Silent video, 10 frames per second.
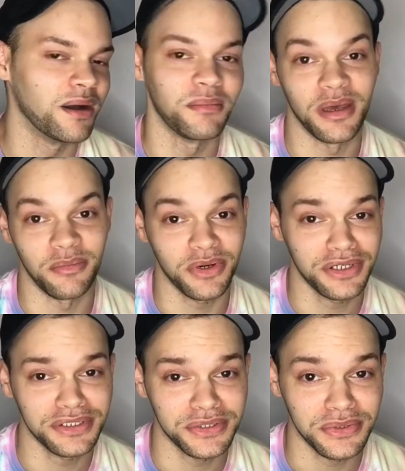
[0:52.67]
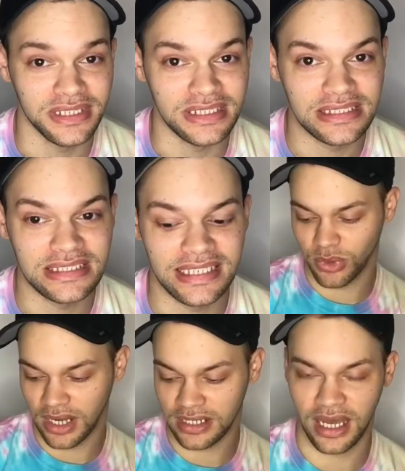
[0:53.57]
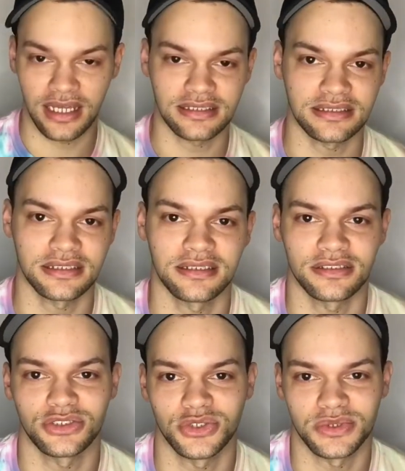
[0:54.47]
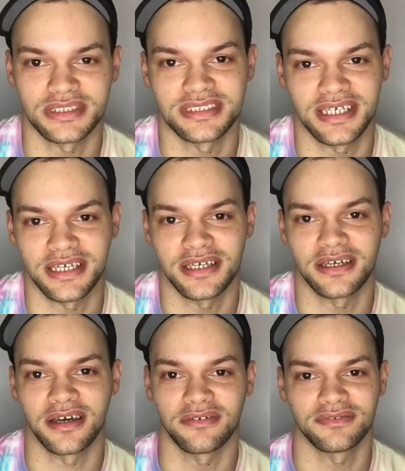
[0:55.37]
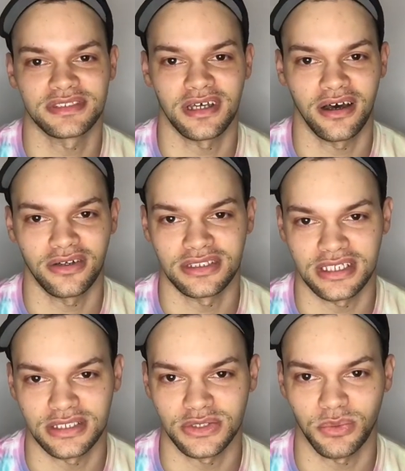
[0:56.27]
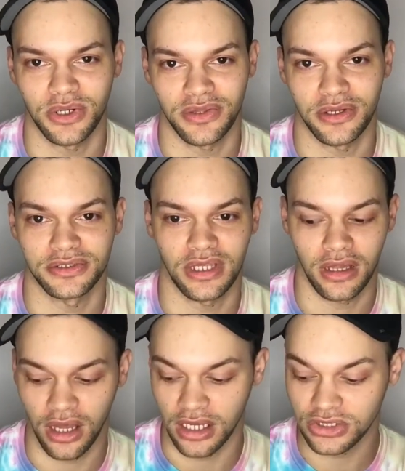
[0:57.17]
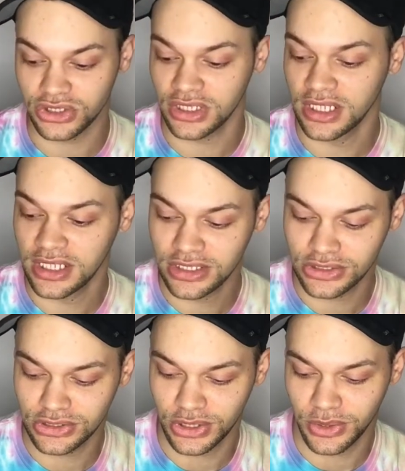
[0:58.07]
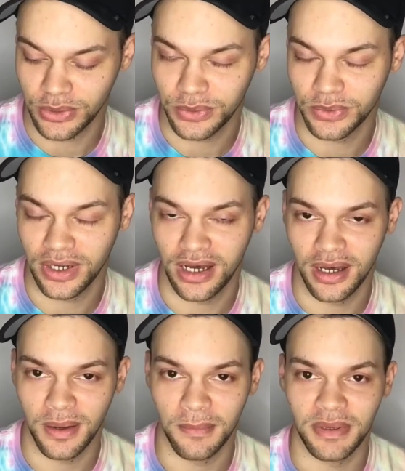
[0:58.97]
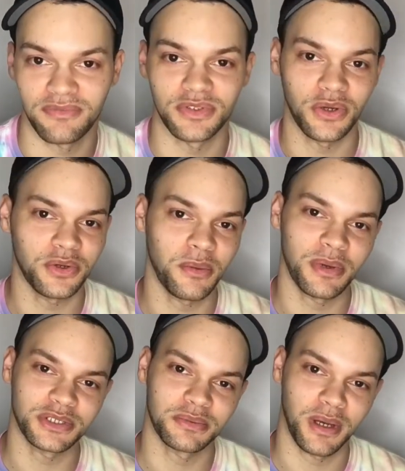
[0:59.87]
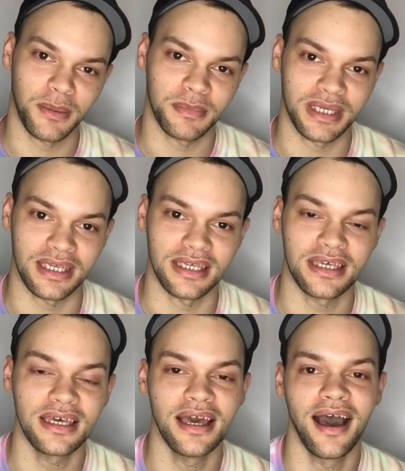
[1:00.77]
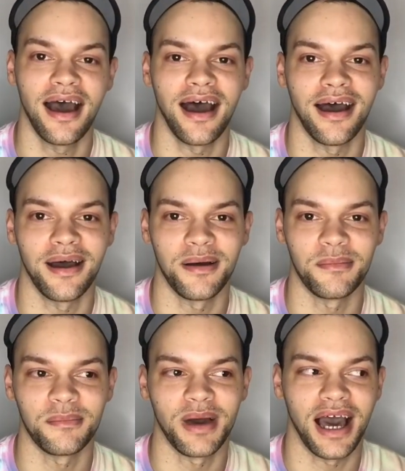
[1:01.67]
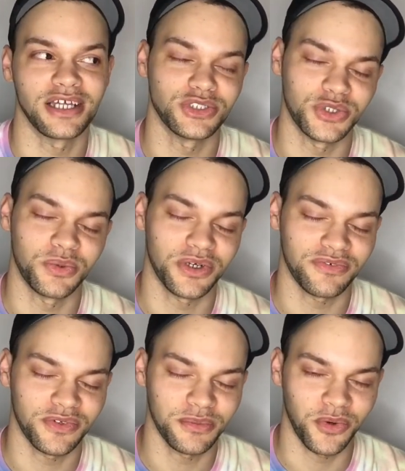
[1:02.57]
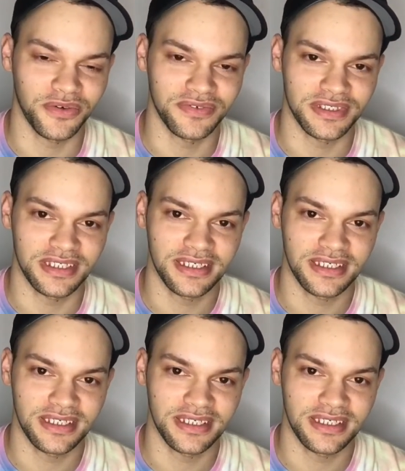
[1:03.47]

and we're gonna do it. Why not do it today of all days where there's a launch? So if you don't know much about me, I do work for Morphe